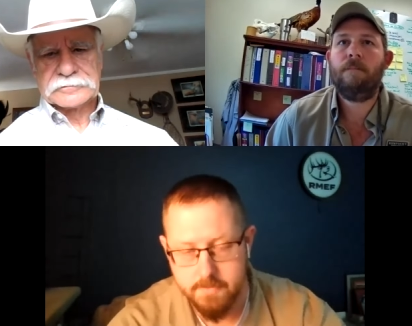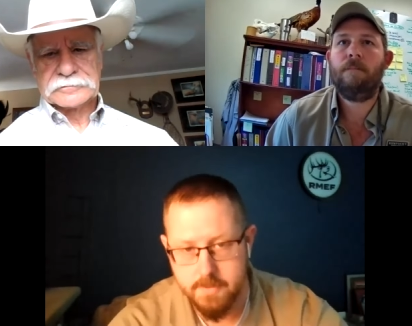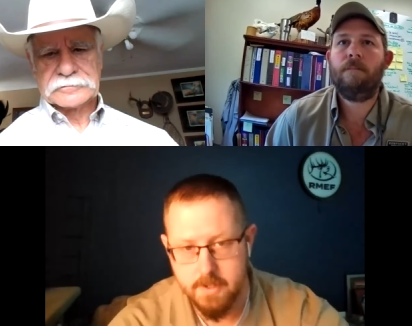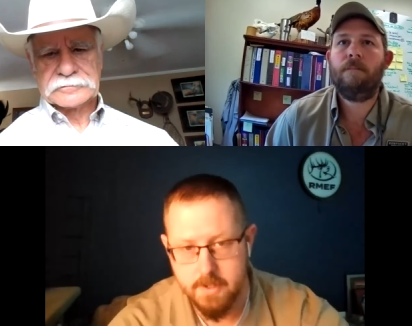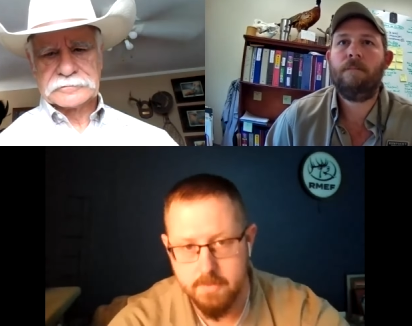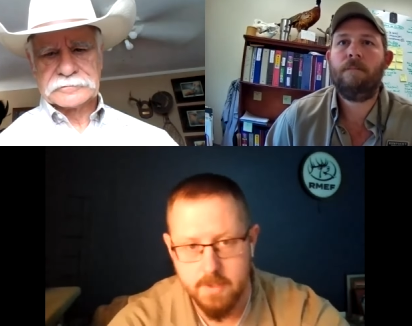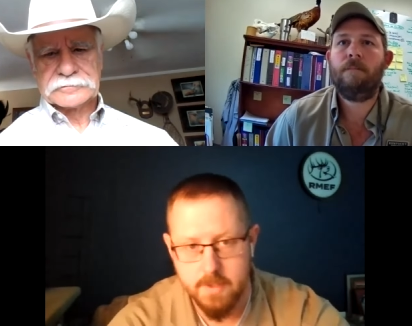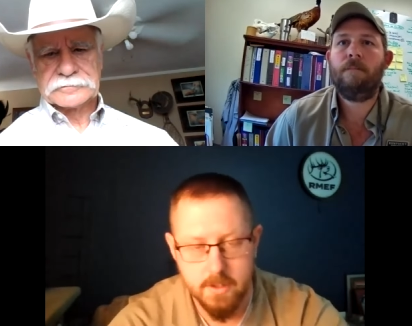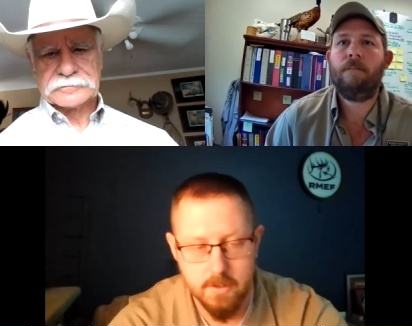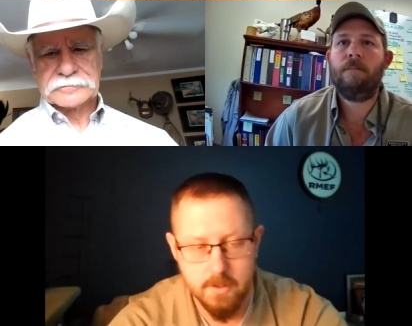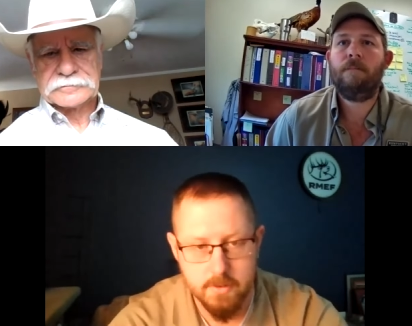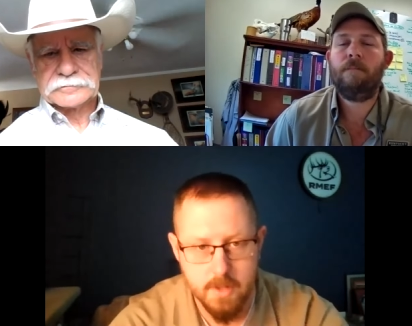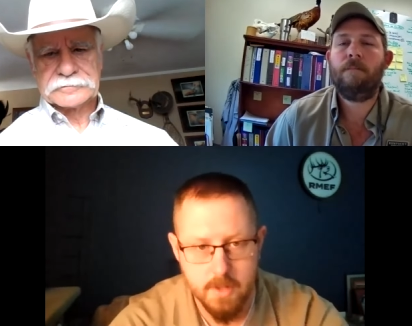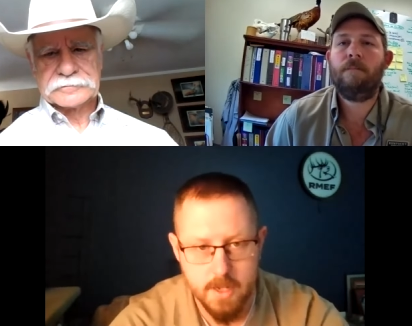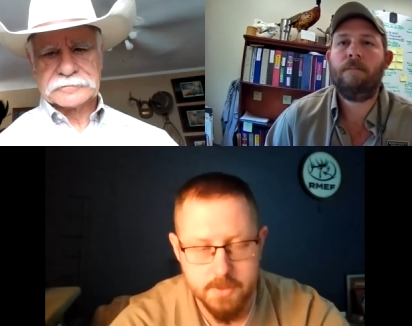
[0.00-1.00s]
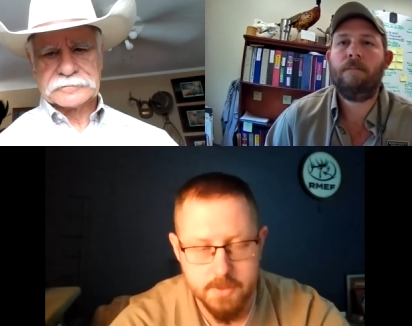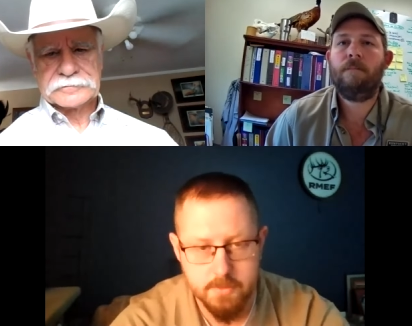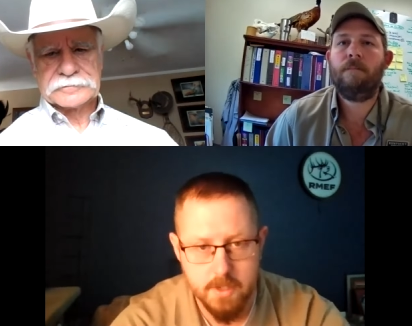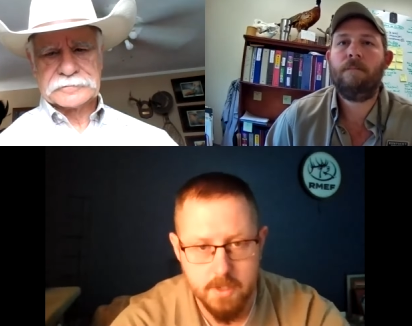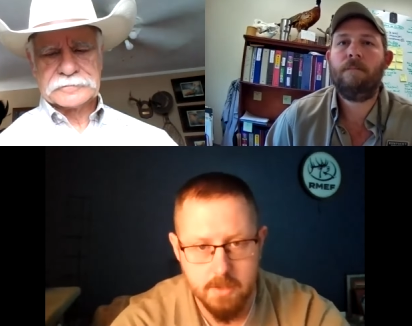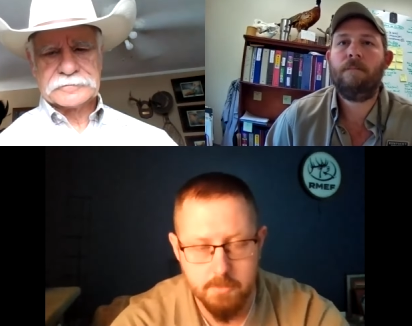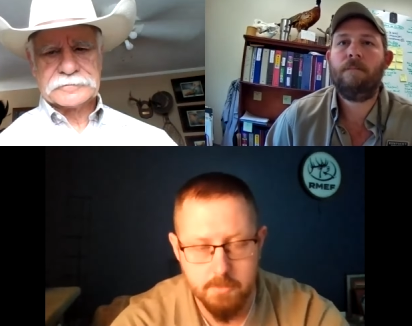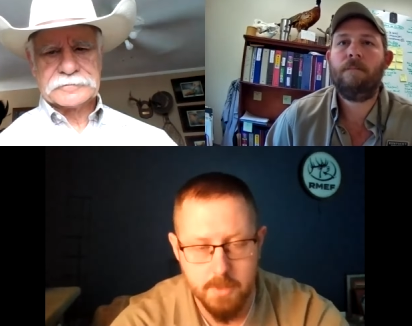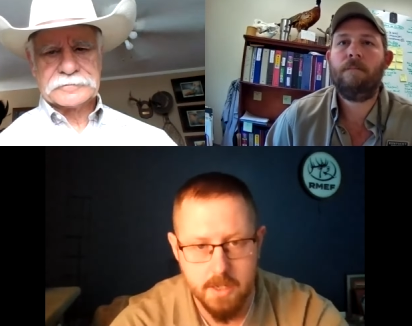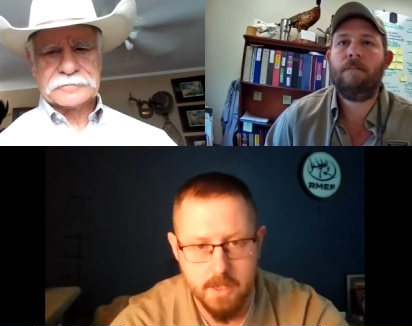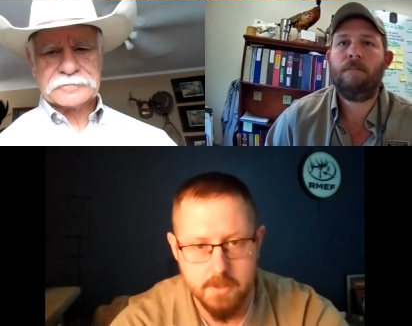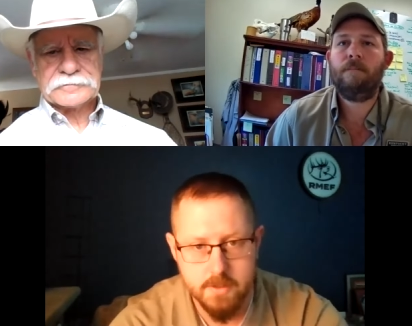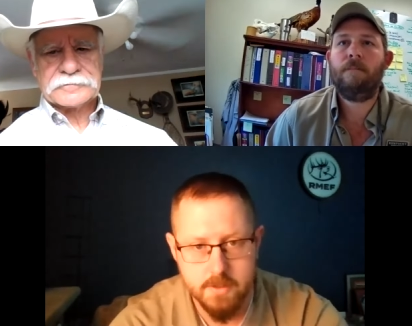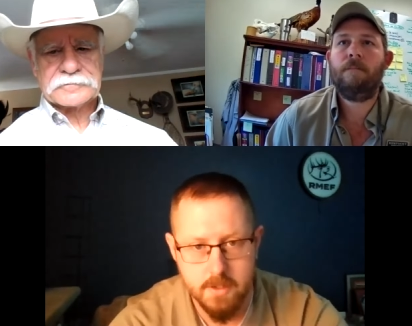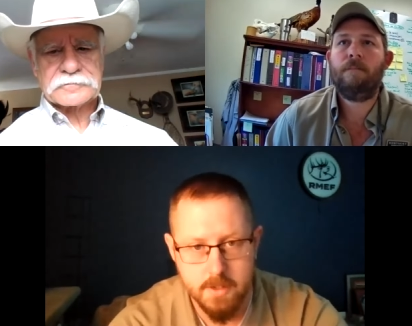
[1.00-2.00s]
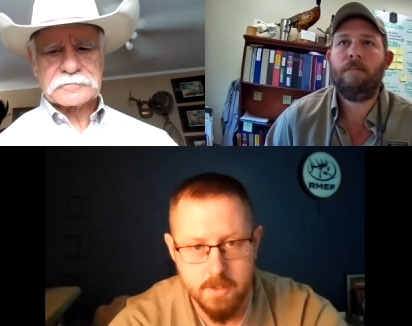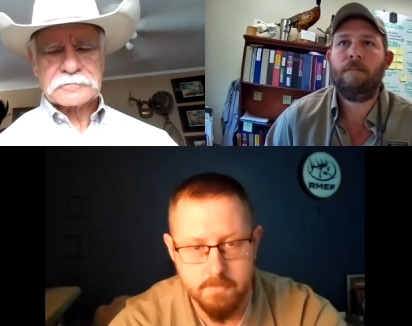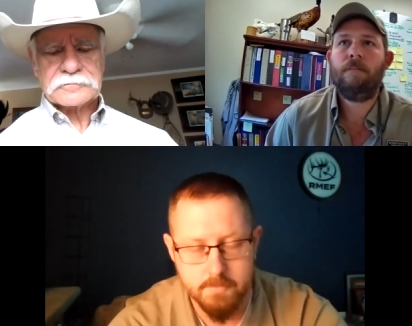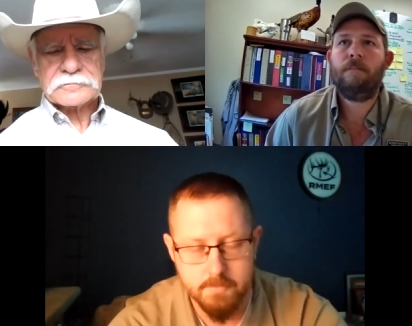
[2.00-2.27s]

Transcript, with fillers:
Speaker 1: a video last week about um,